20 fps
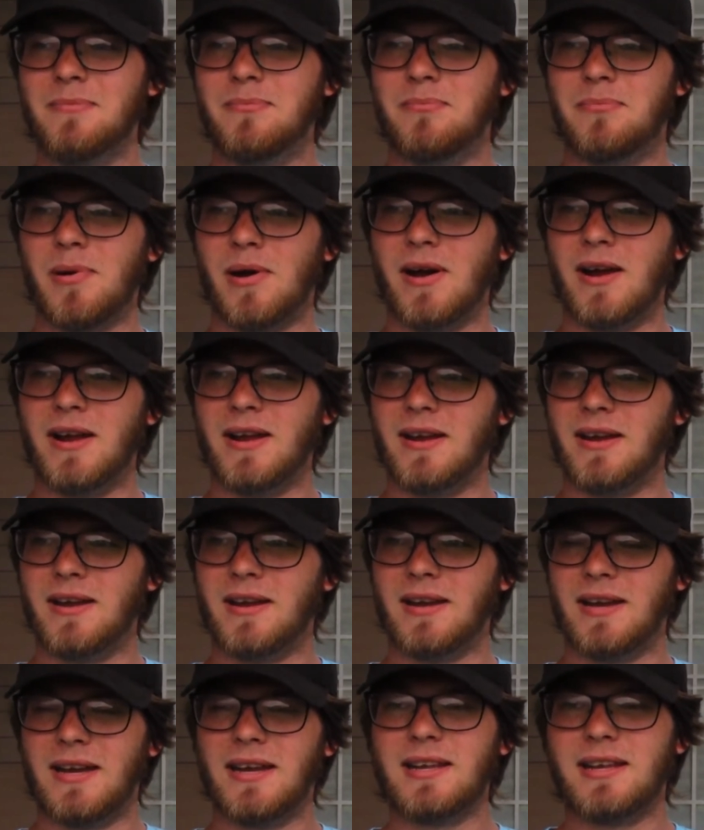But
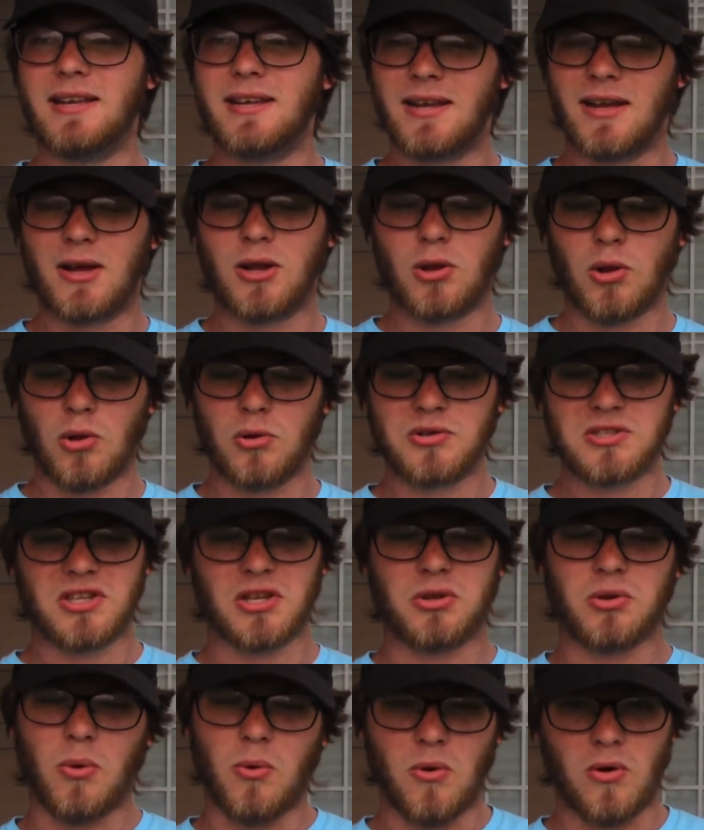he closed the
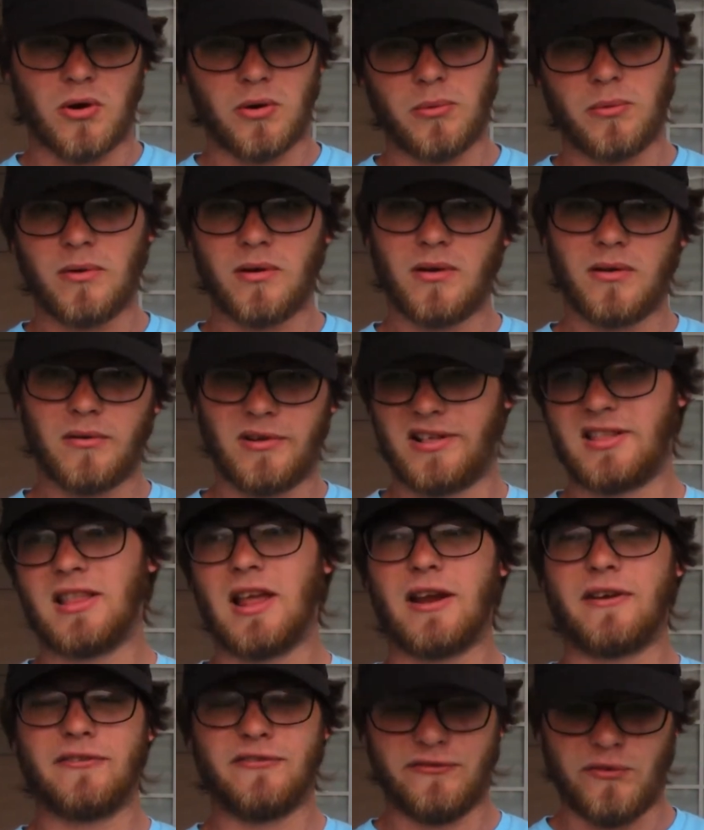door with,
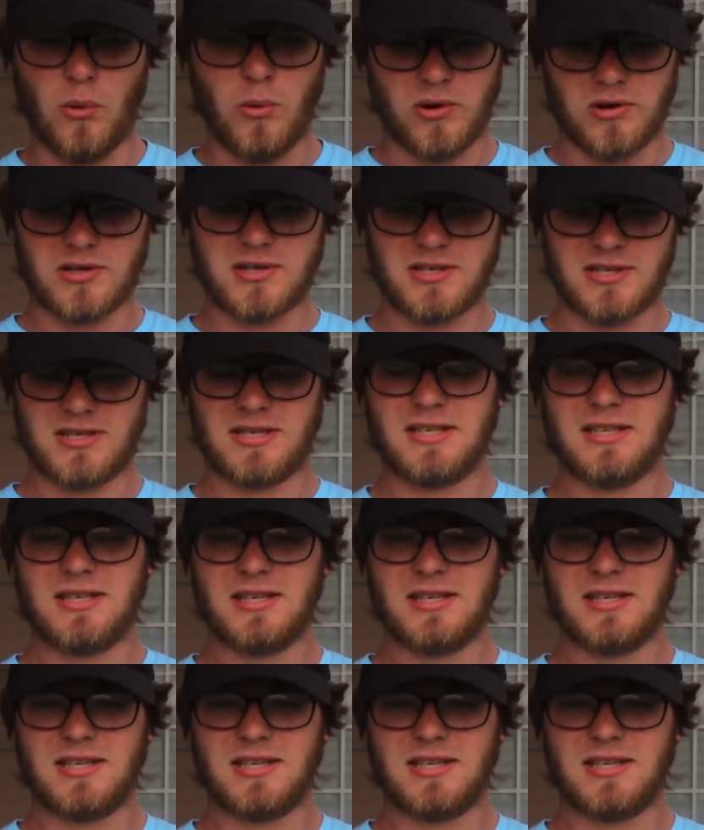like, force.